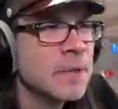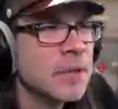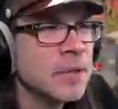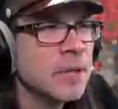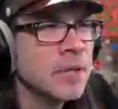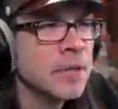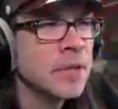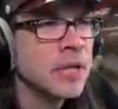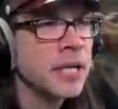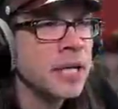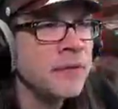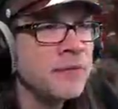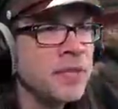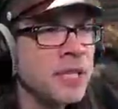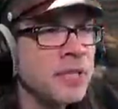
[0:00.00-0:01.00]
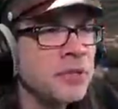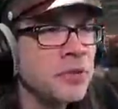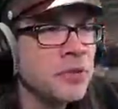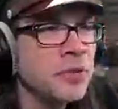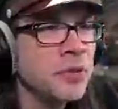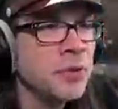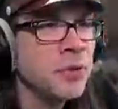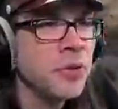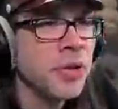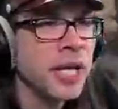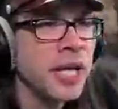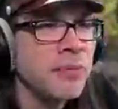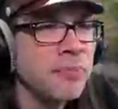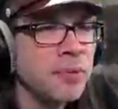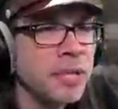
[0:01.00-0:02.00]
Oh, I have to get to
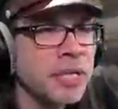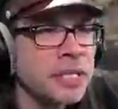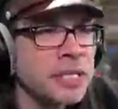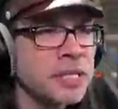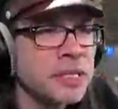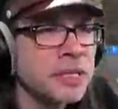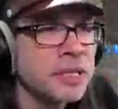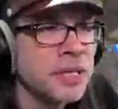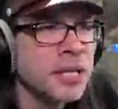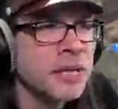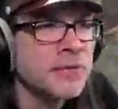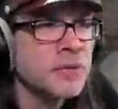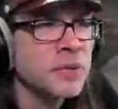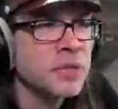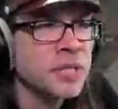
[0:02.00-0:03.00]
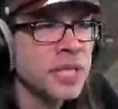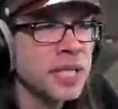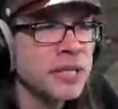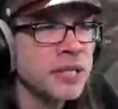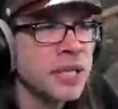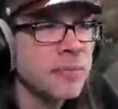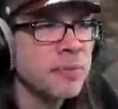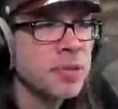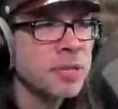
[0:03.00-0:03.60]
that base. I have to attack that